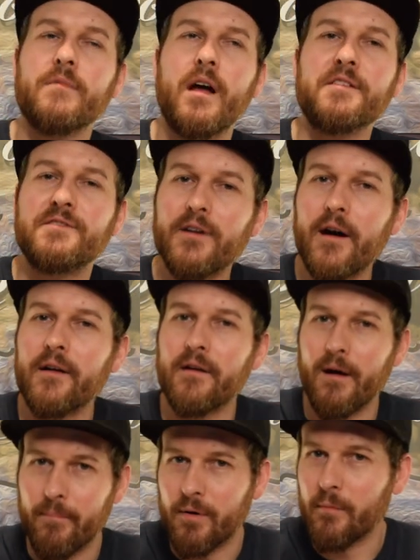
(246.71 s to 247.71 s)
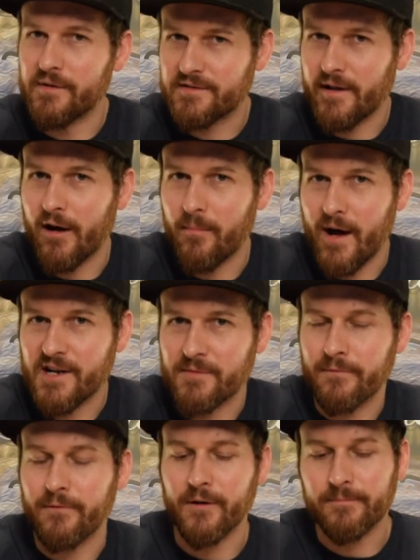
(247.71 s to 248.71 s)
has done a bourbon style mash
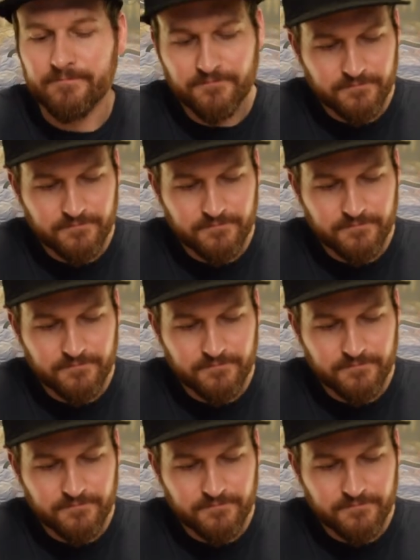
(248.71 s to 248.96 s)
before.